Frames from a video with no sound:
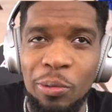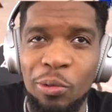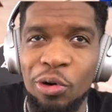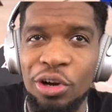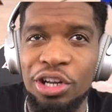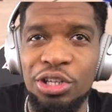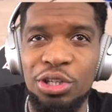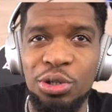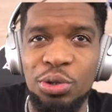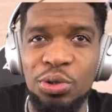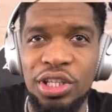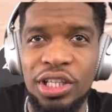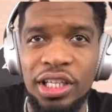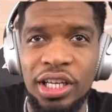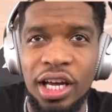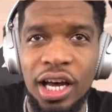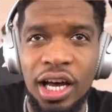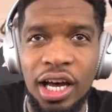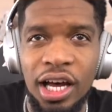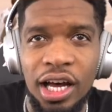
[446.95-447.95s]
I want to do
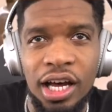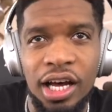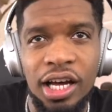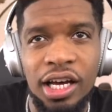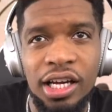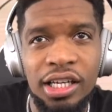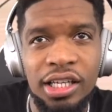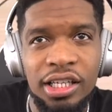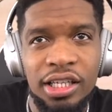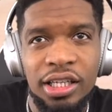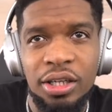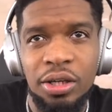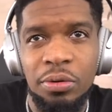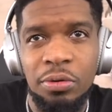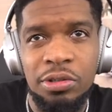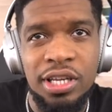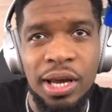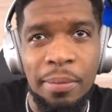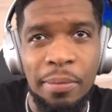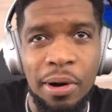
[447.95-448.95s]
the uh,
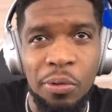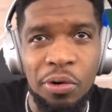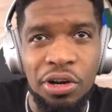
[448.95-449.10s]
what time I